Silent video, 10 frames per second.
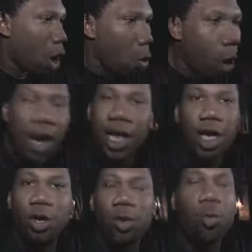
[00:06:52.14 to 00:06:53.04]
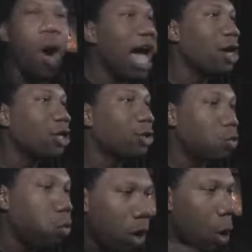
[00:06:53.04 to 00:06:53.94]
what do you why don't
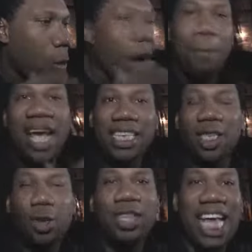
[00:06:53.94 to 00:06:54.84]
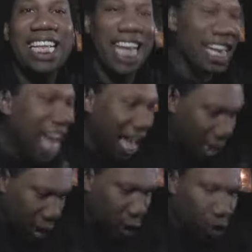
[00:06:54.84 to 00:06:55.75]
what makes you think they're
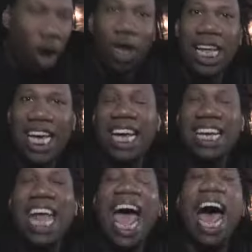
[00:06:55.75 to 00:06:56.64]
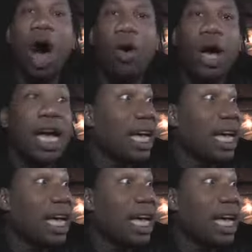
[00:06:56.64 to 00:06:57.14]
not controlling it now?